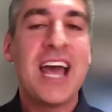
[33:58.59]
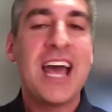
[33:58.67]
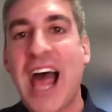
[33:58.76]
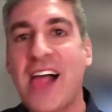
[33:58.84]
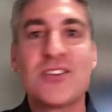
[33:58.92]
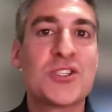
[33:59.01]

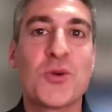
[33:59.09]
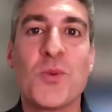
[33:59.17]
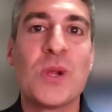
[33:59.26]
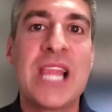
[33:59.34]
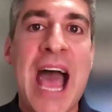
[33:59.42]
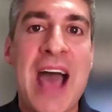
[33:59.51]
And Alastair
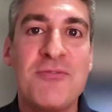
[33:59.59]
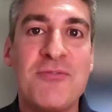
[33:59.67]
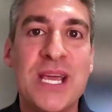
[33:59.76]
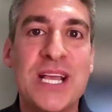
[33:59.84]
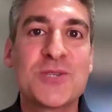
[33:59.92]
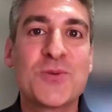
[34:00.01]
will laugh
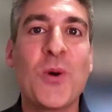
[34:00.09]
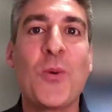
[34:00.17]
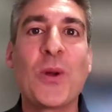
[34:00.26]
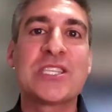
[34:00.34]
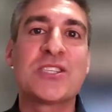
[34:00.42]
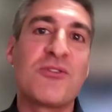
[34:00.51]
because
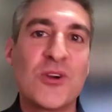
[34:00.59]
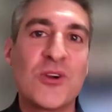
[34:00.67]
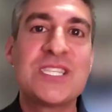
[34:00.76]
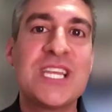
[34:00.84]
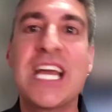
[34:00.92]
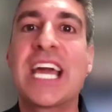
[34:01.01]
what's the
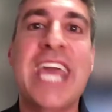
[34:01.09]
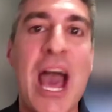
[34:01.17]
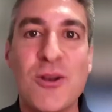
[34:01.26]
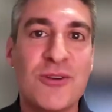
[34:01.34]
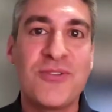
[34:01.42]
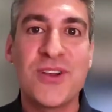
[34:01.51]
first thing a
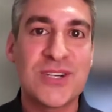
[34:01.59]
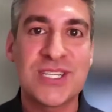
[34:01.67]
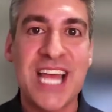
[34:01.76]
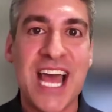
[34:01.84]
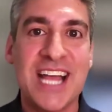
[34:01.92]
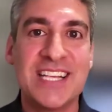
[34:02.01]
counterfeiter
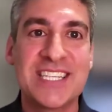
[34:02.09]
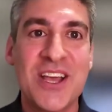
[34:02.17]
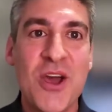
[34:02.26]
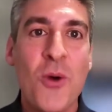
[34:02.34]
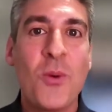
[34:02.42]
says